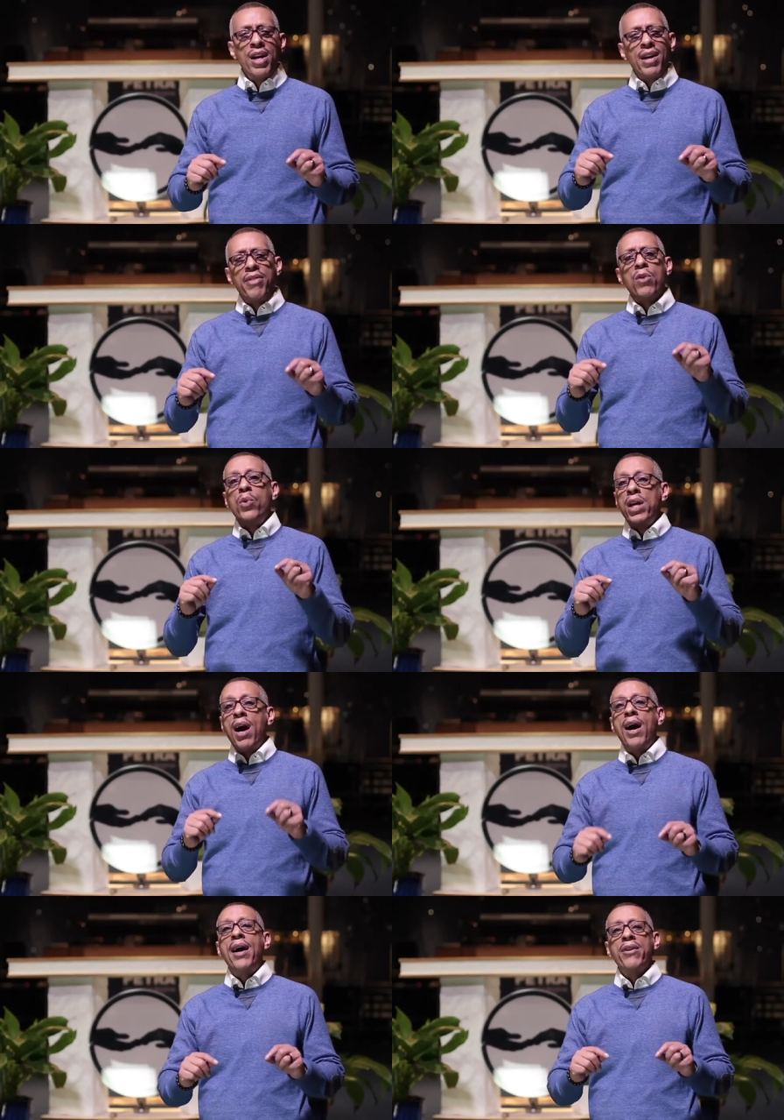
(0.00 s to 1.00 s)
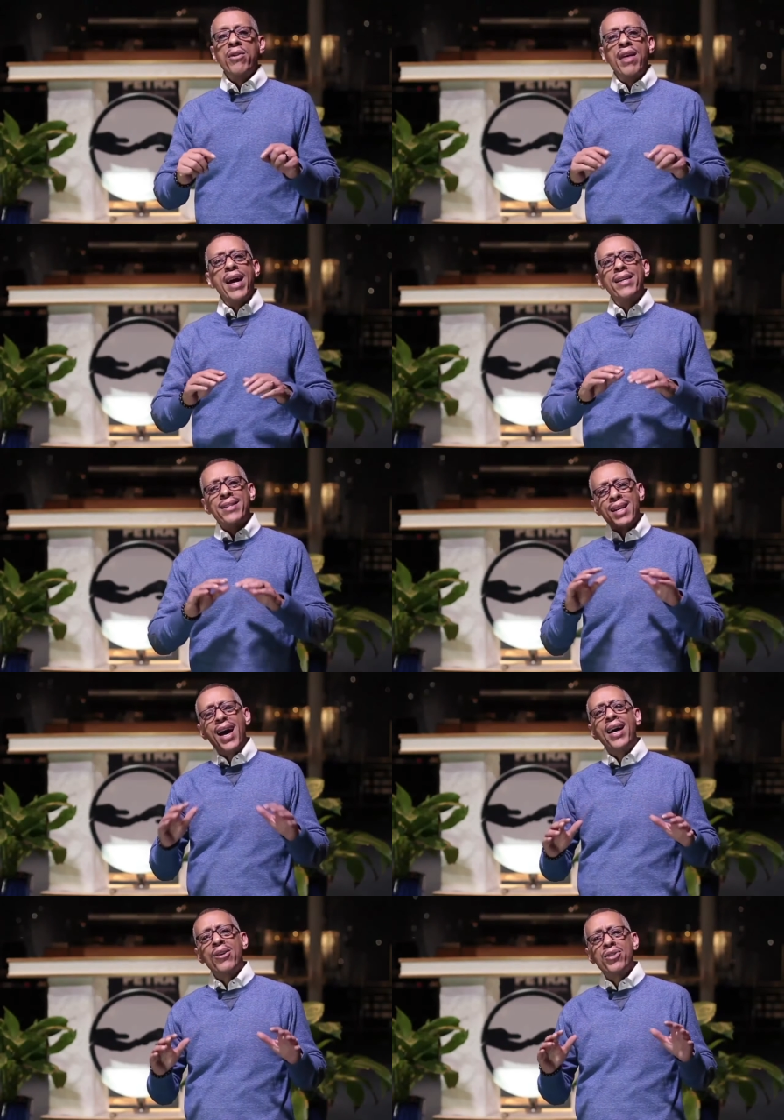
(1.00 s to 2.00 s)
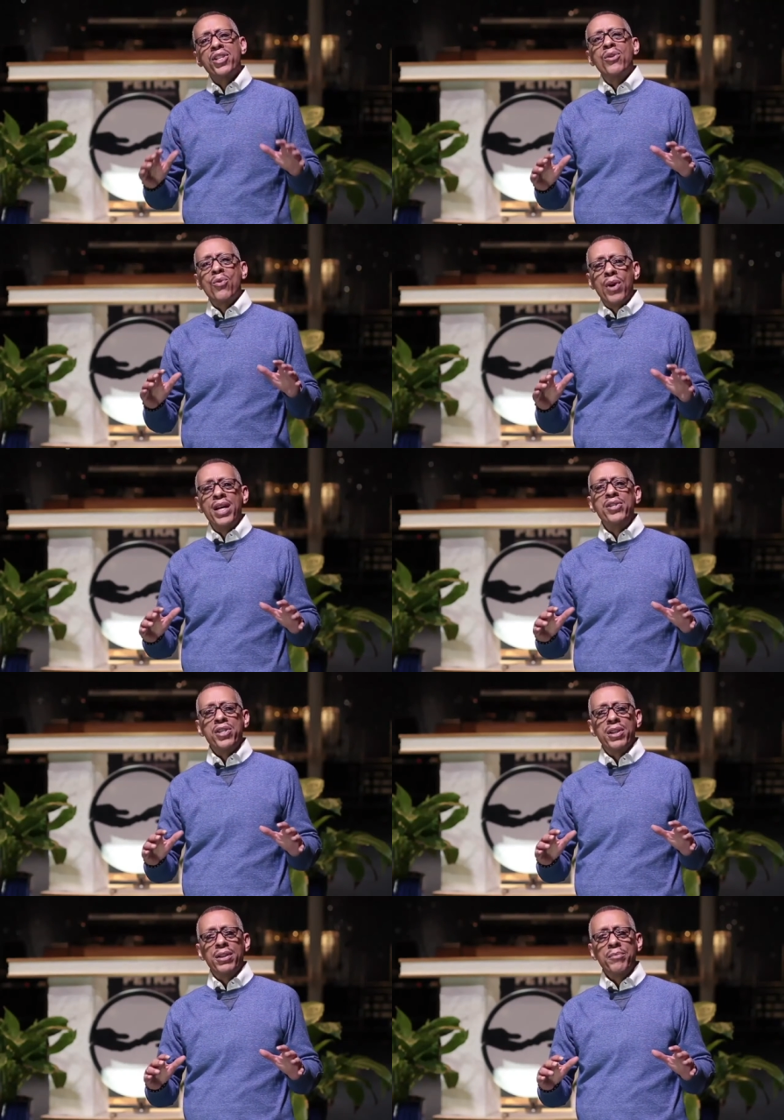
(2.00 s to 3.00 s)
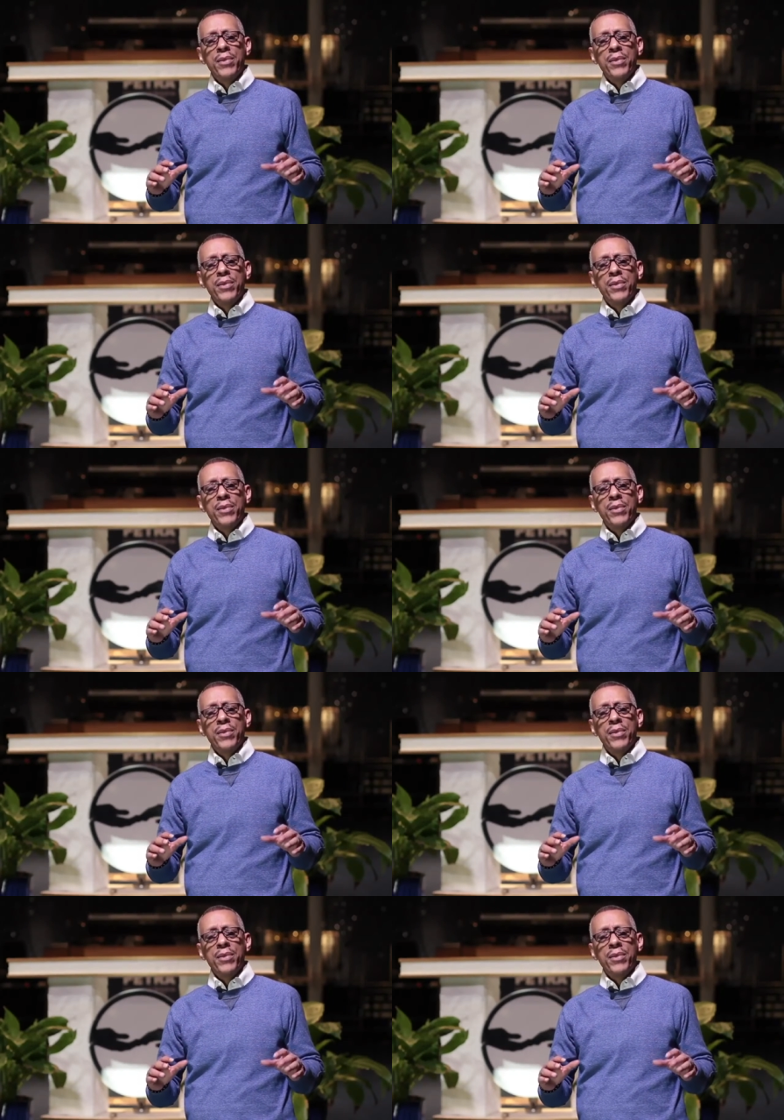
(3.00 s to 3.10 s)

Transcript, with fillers: and that we honor that entire generation.